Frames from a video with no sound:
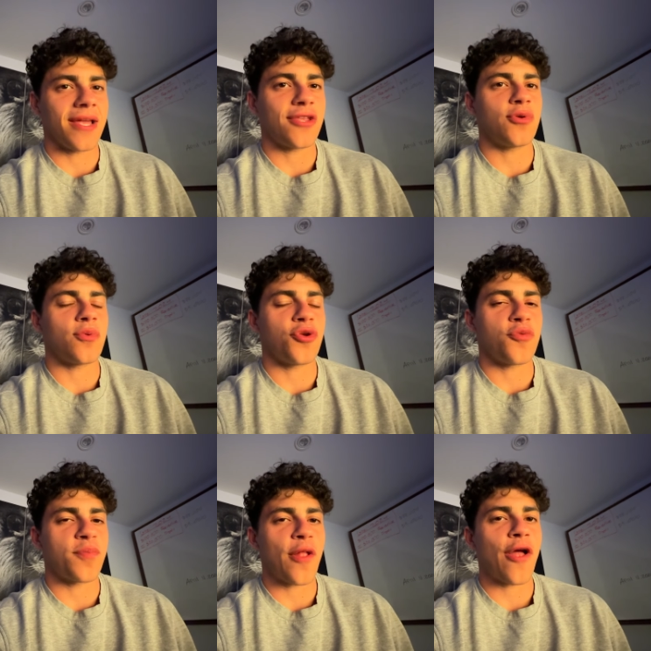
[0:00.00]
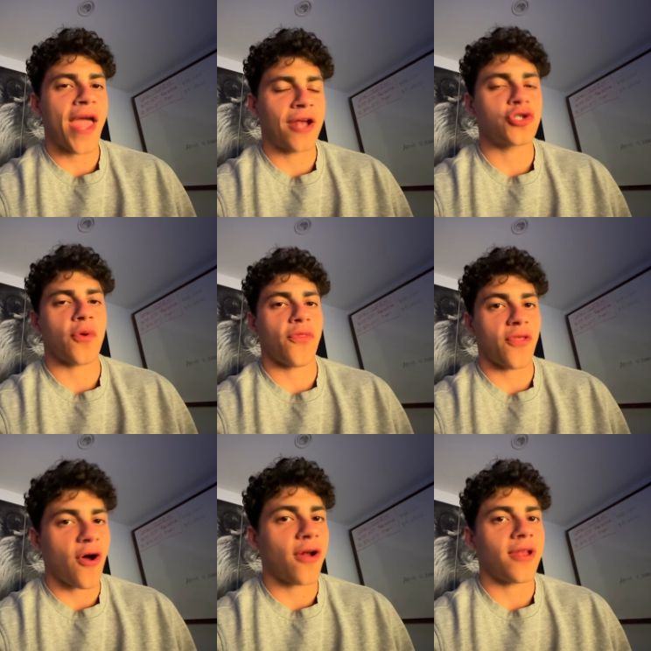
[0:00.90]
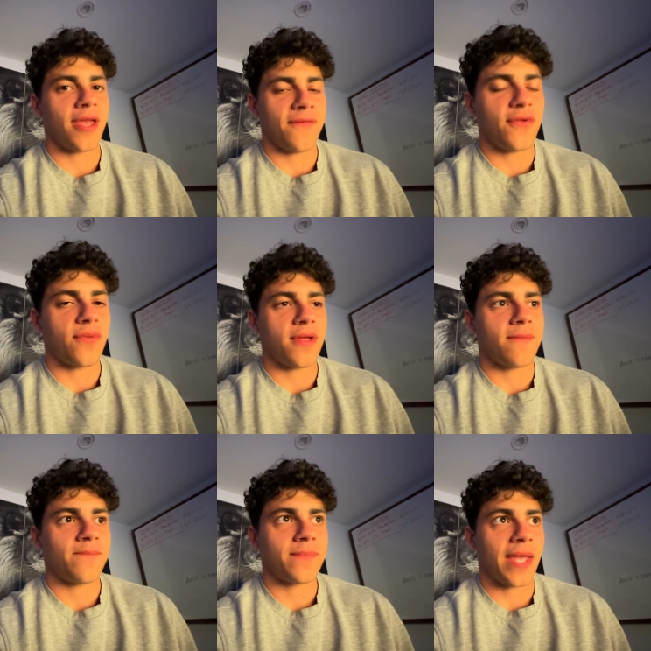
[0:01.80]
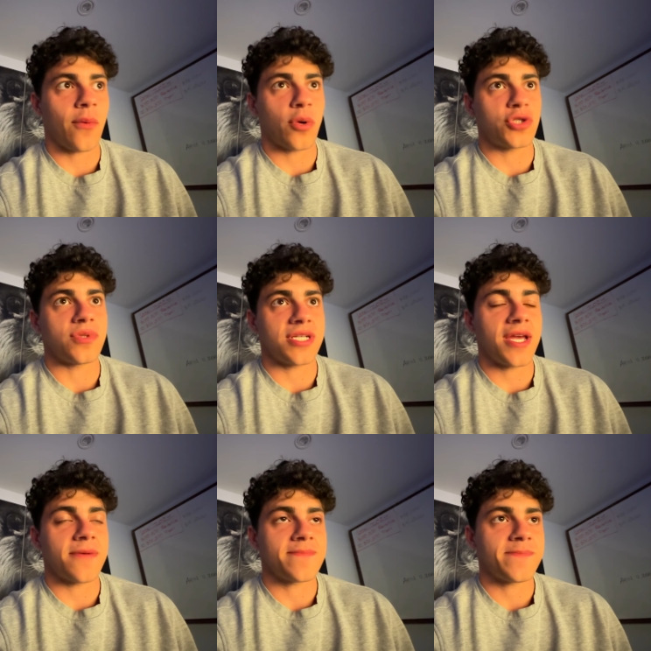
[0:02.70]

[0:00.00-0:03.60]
Like you, you put extra thought into the, like what you say.